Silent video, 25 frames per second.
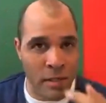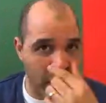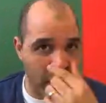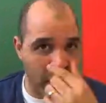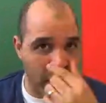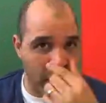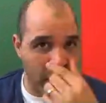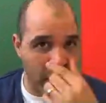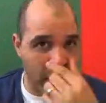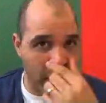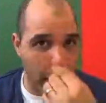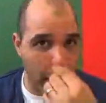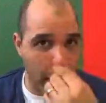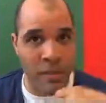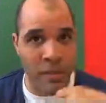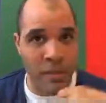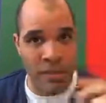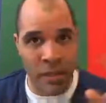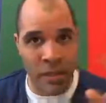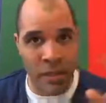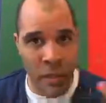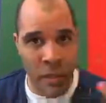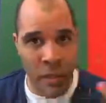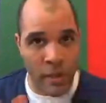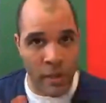they're for
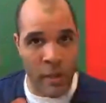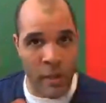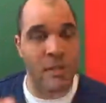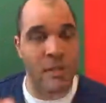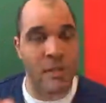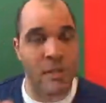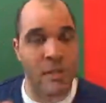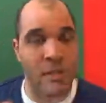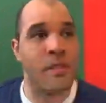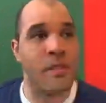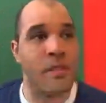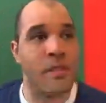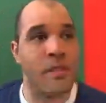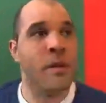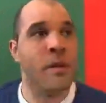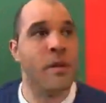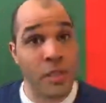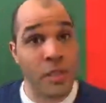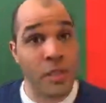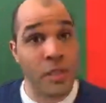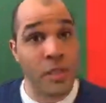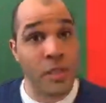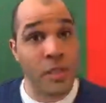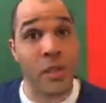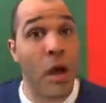nerds. But
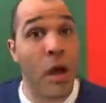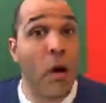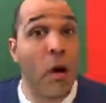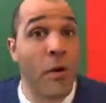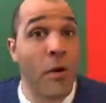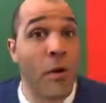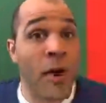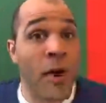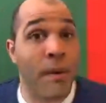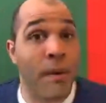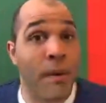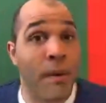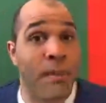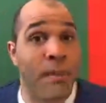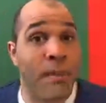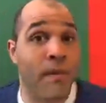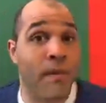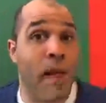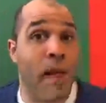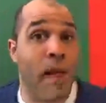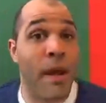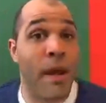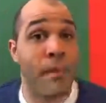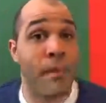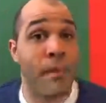social, oh,
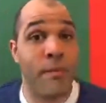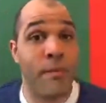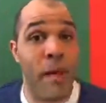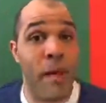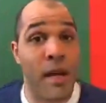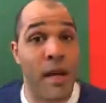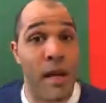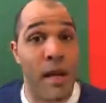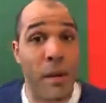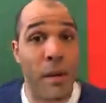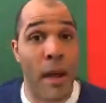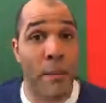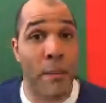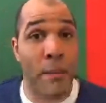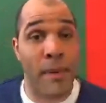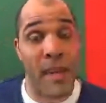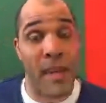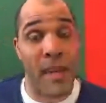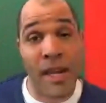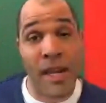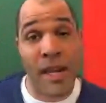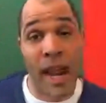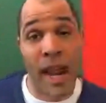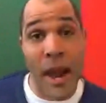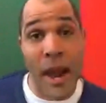I'm I'm uh, I'm
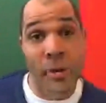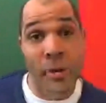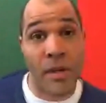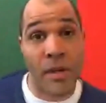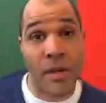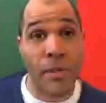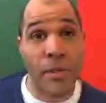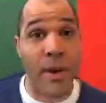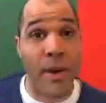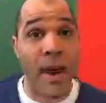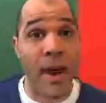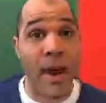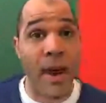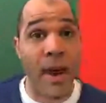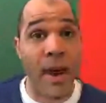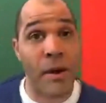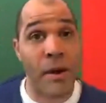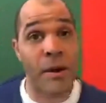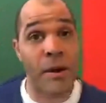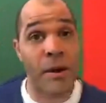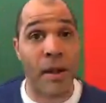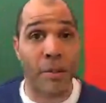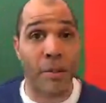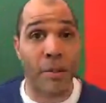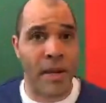being out and about,
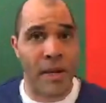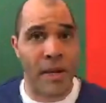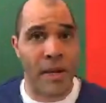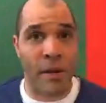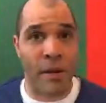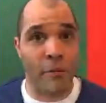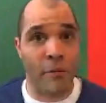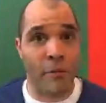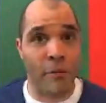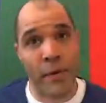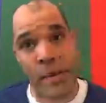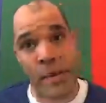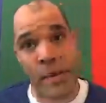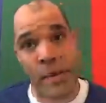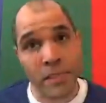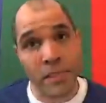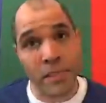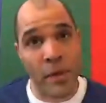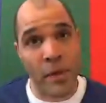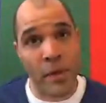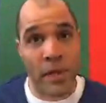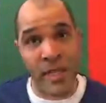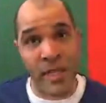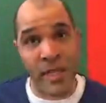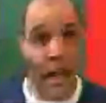I'm being on Facebook
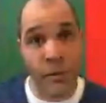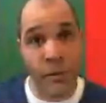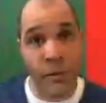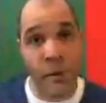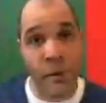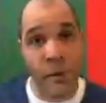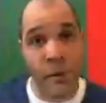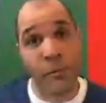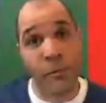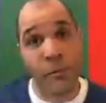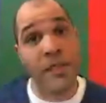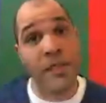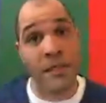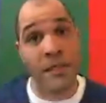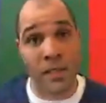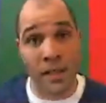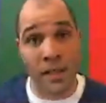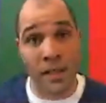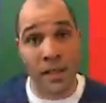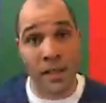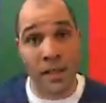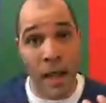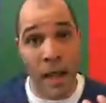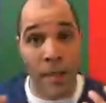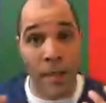and connecting with my
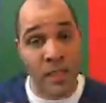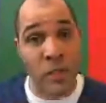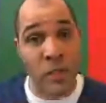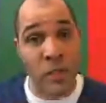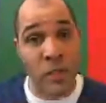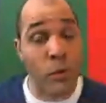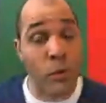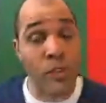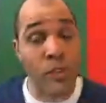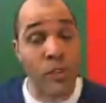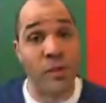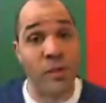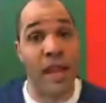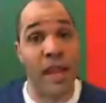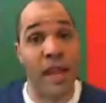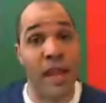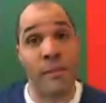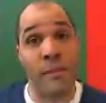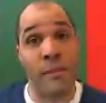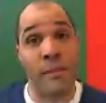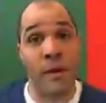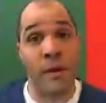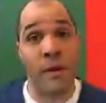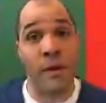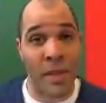friends. I'm a
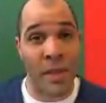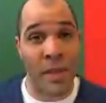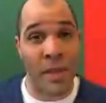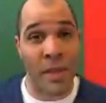social Facebook